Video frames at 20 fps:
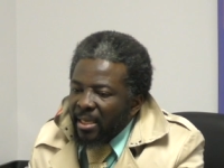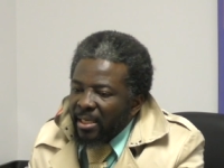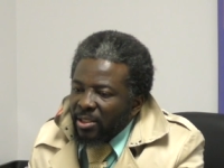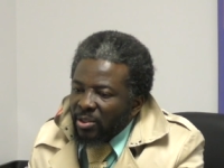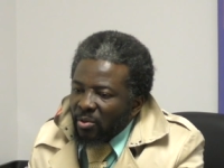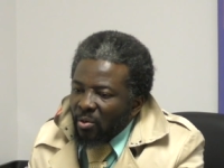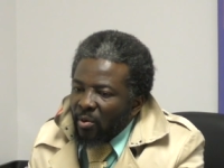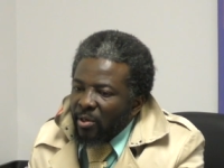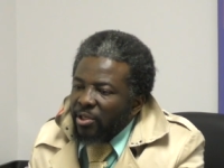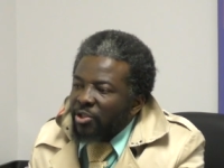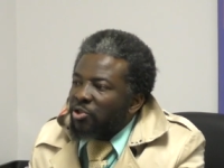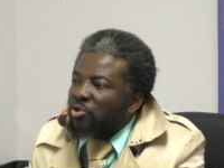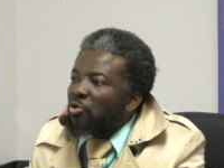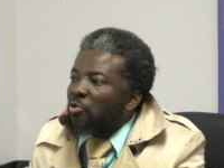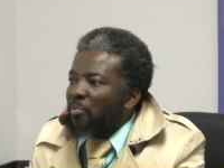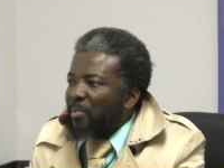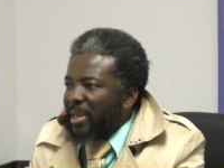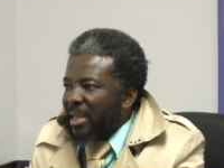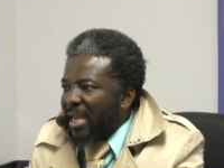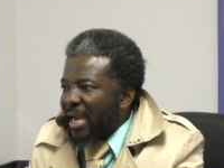So it
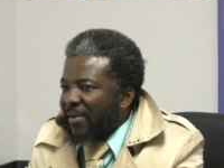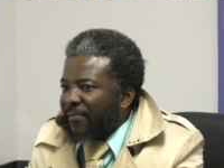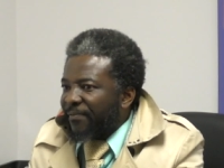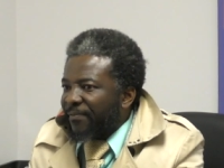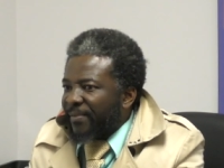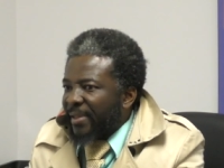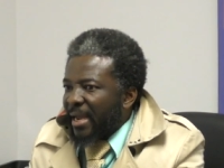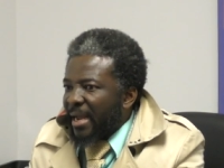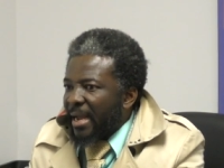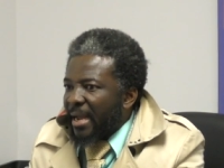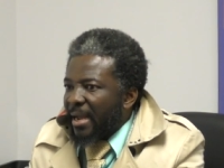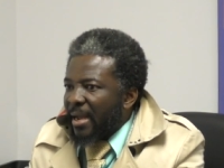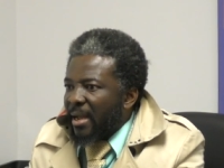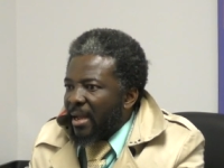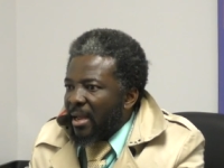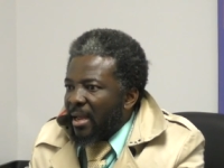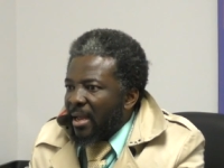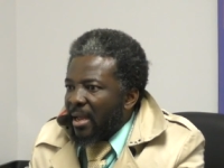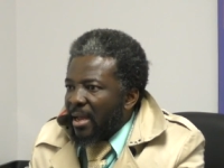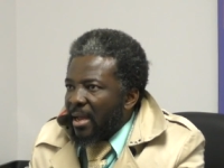took me after
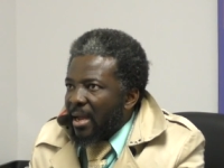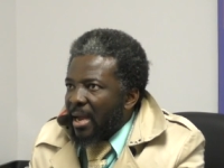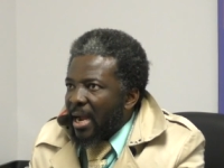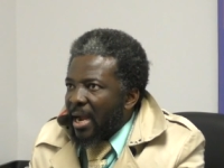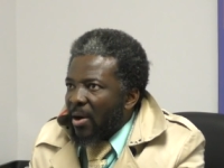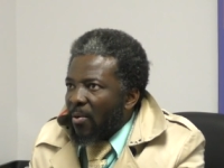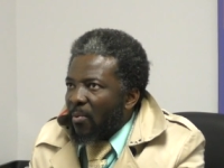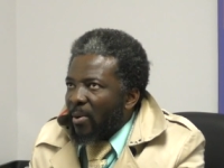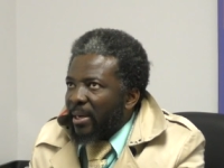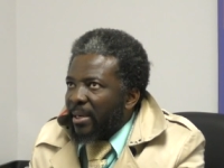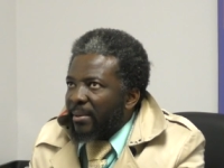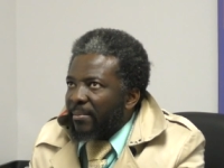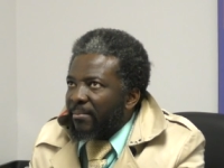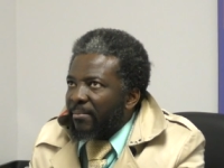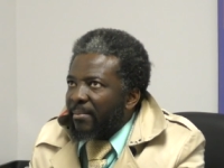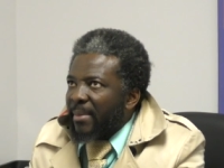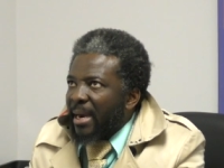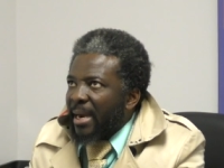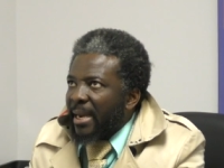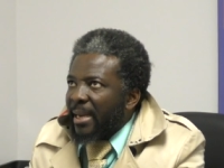I won
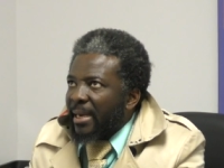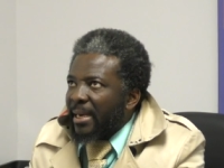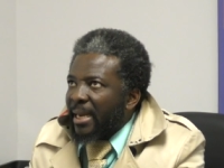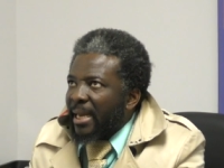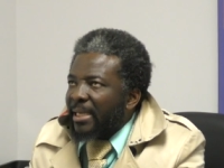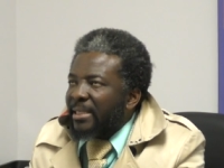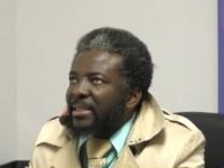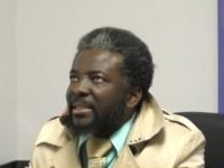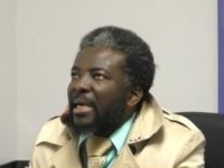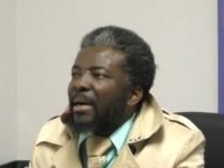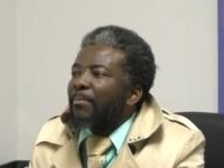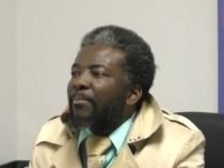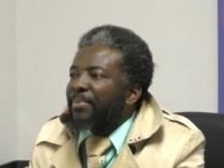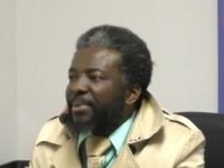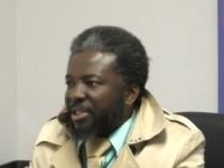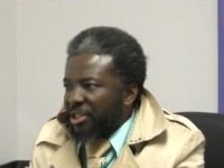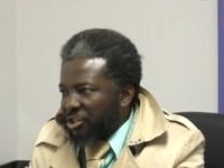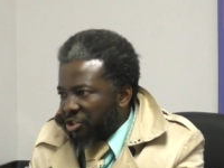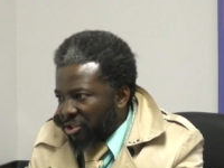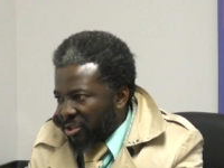my last
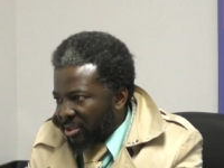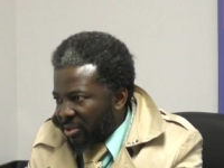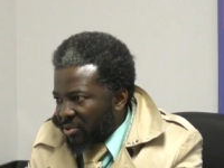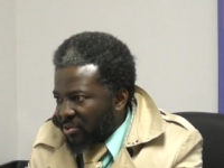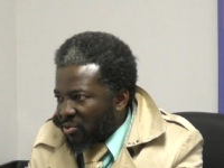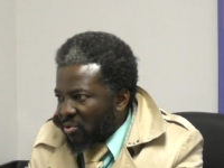competition.